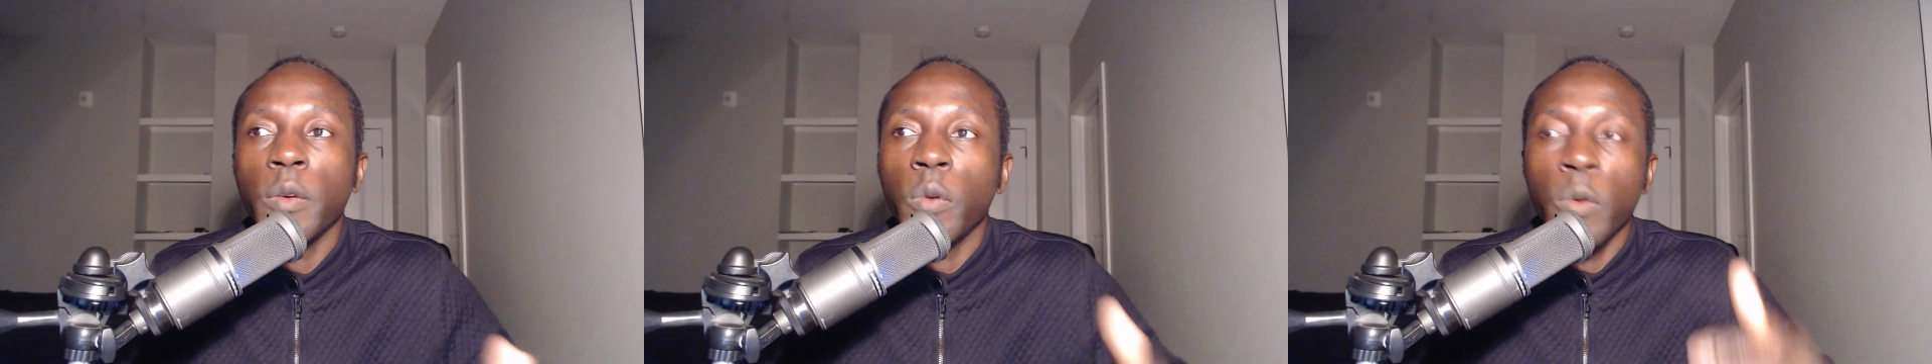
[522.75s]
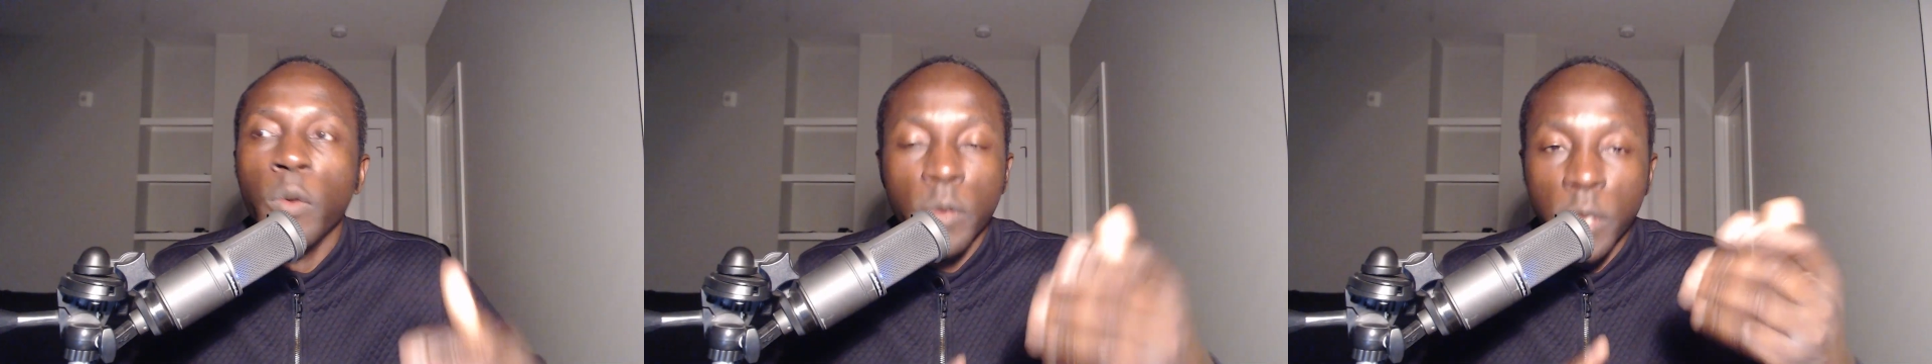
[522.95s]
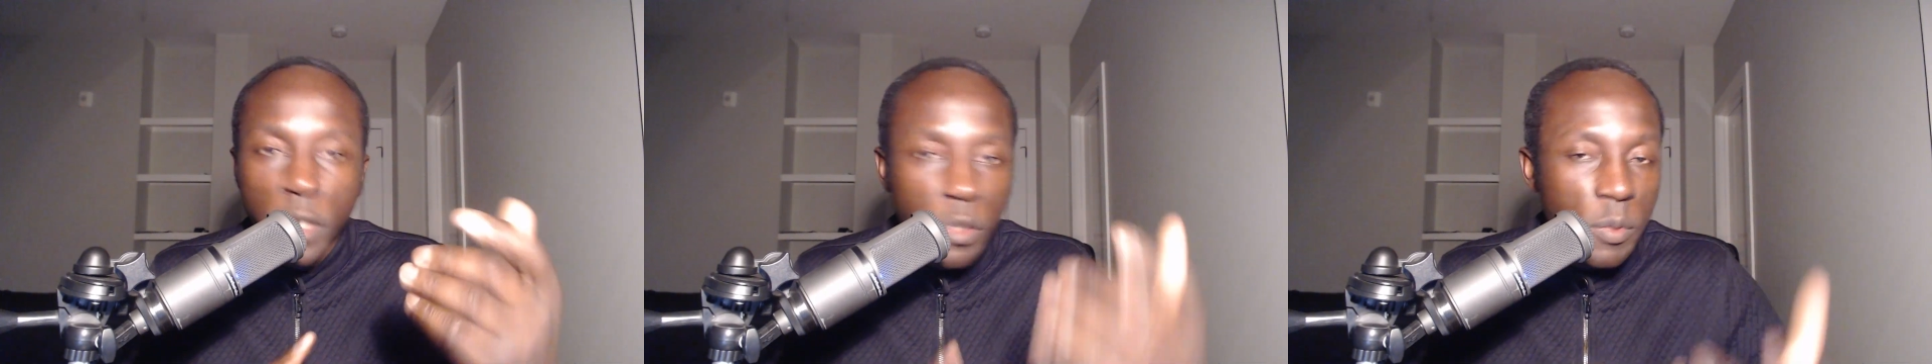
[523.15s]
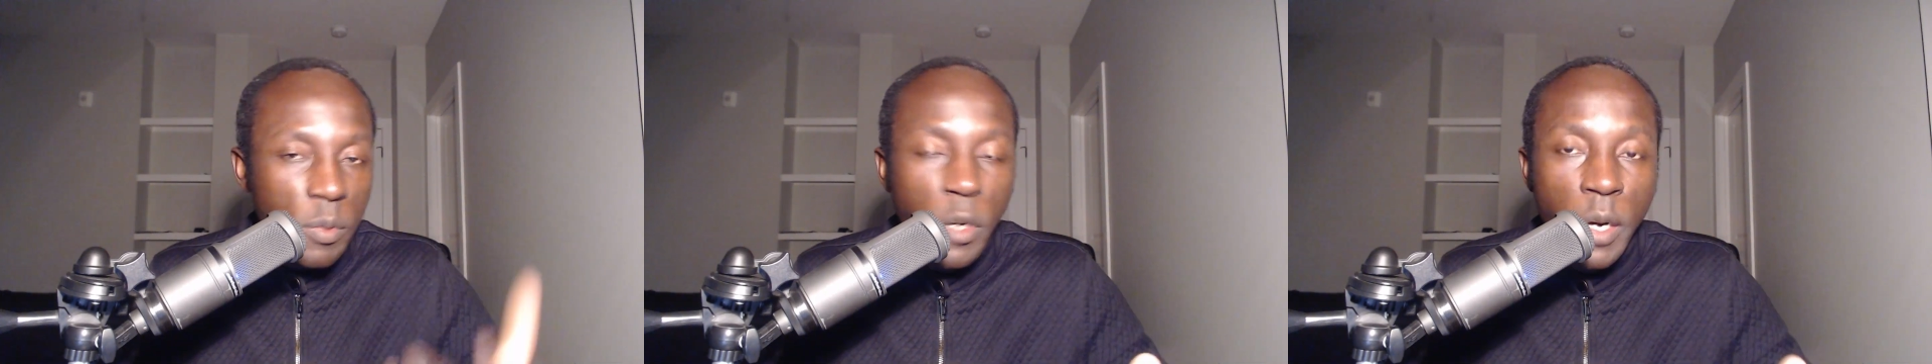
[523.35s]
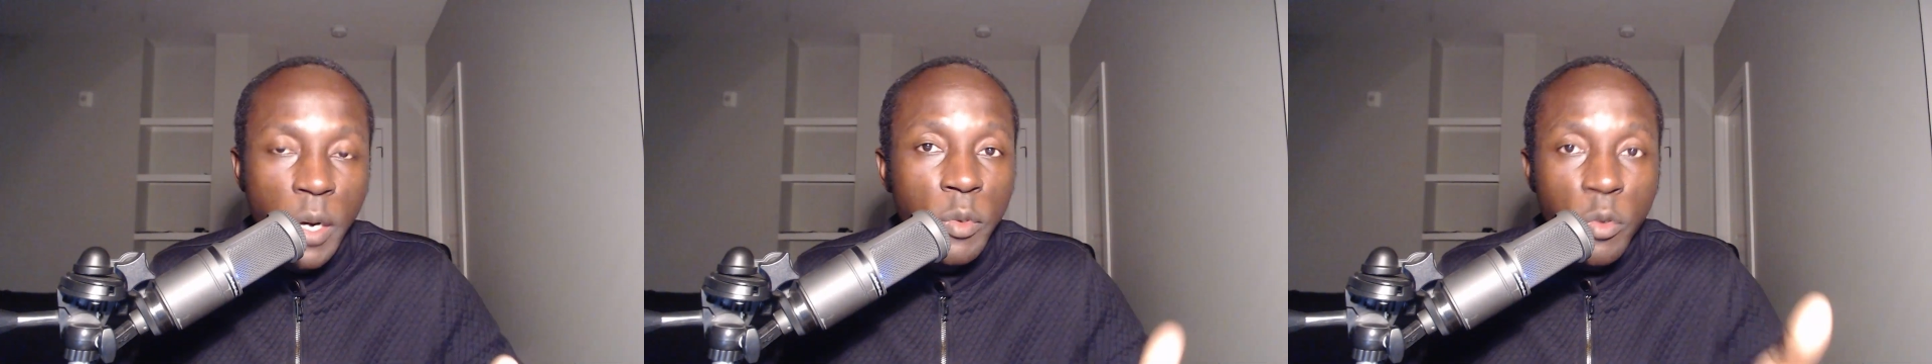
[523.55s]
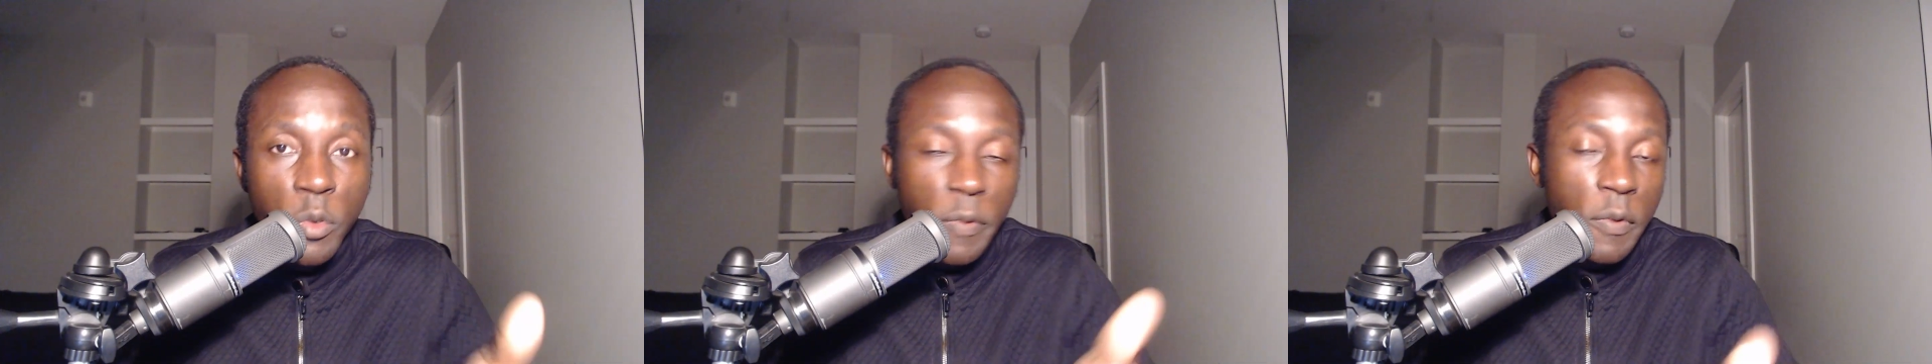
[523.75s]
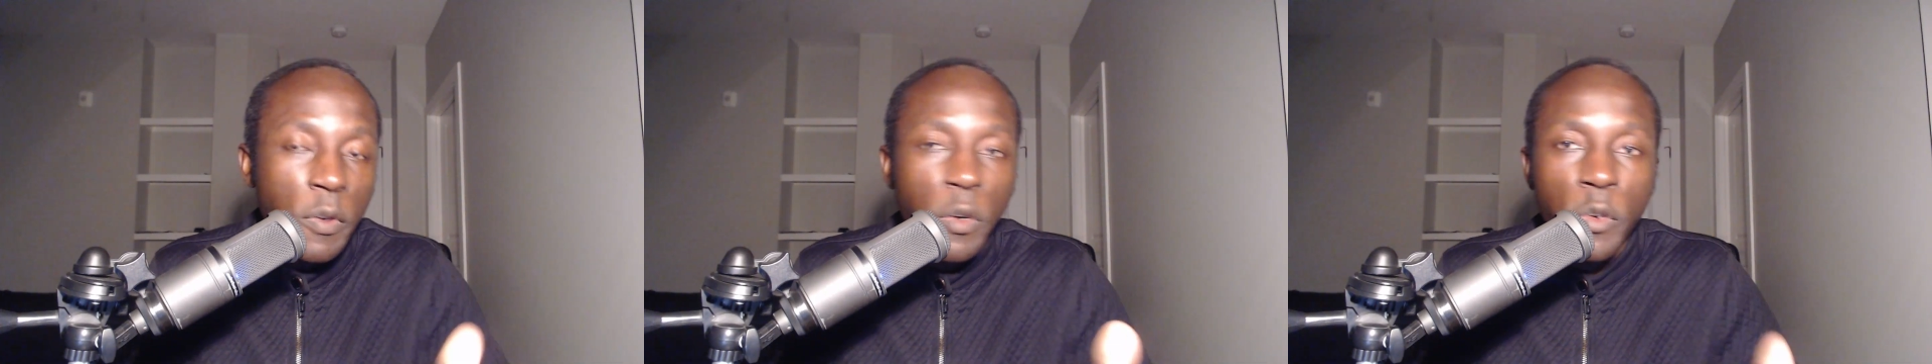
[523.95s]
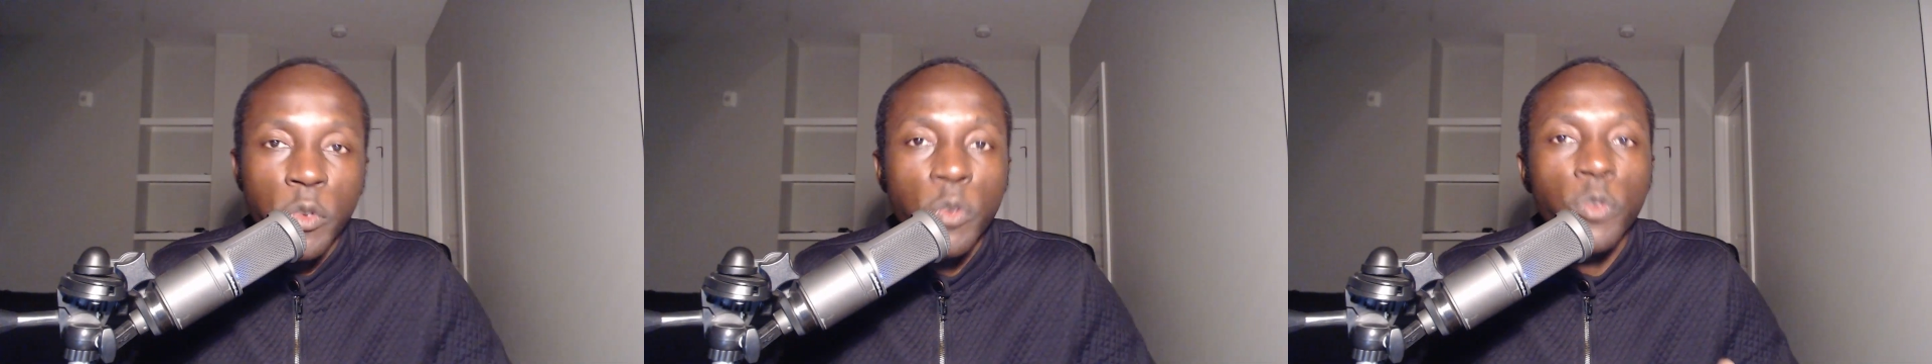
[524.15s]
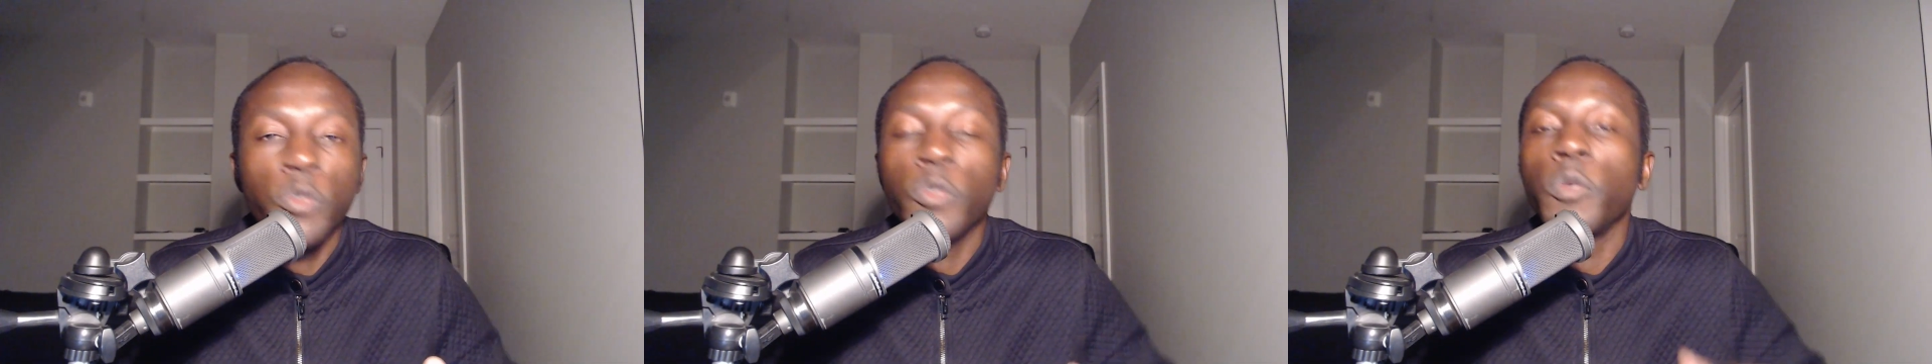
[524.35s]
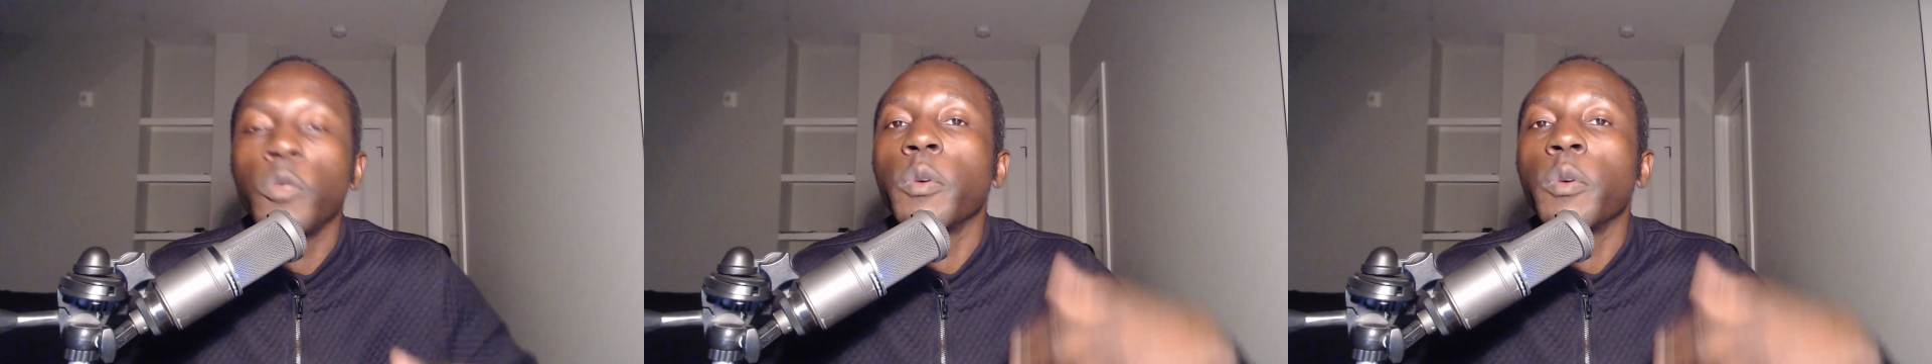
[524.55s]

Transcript: Or they subscribe to you if you're on YouTube,